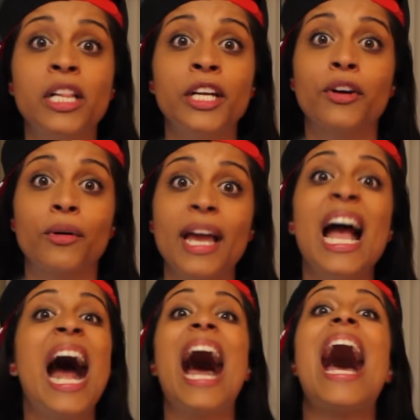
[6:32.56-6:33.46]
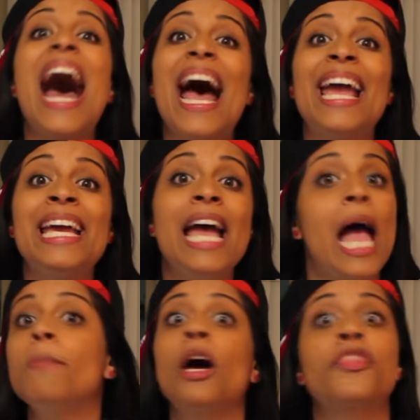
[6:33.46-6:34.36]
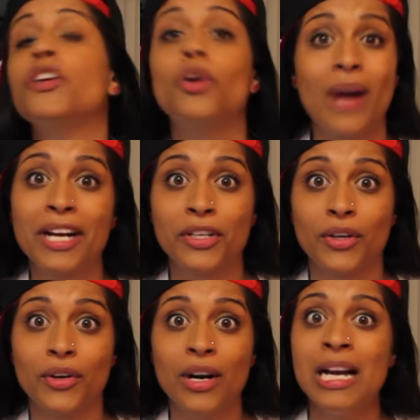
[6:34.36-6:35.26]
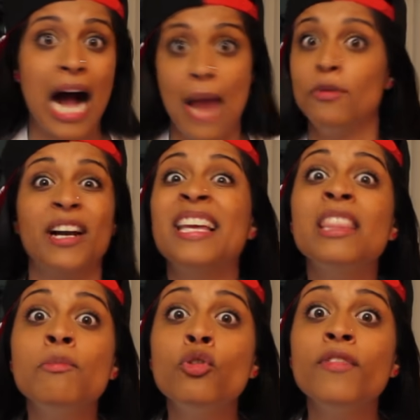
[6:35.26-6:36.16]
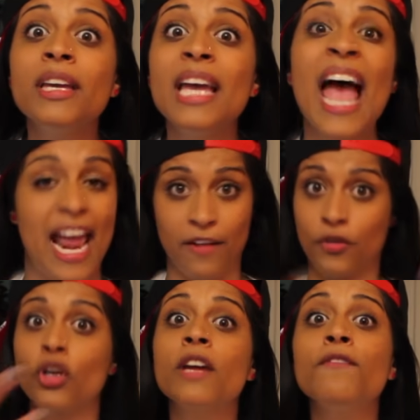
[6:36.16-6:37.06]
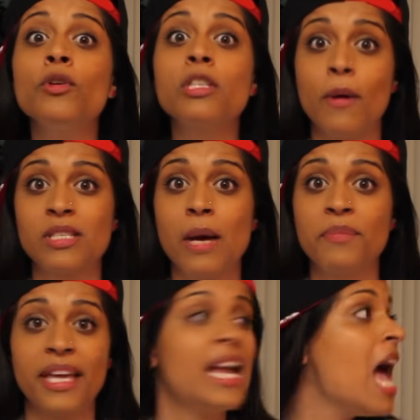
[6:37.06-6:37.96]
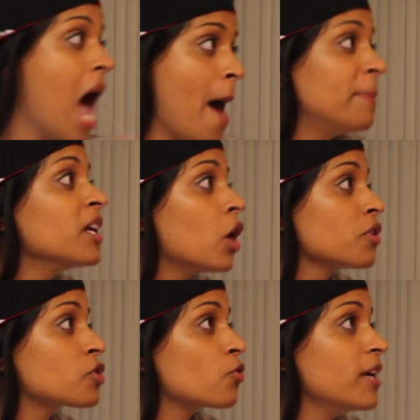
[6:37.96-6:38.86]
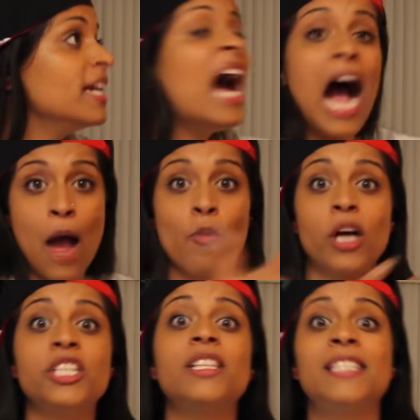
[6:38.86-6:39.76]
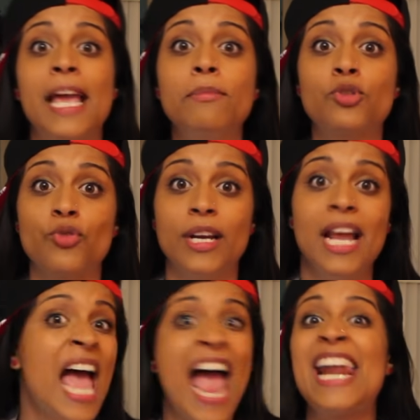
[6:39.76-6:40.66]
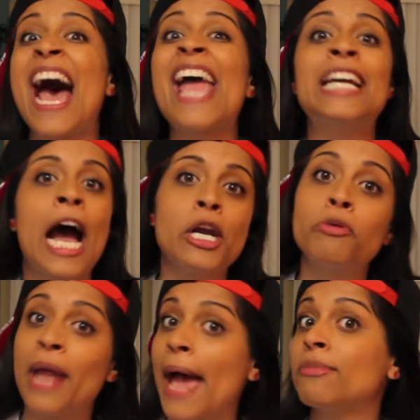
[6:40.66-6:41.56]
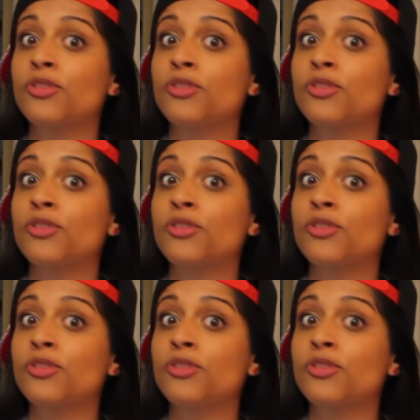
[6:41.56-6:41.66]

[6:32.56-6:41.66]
clear, okay? I am not the director. I'm not in the movie, and if you're confused about something happening on the screen, I'm watching the same screen, and I ain't got no damn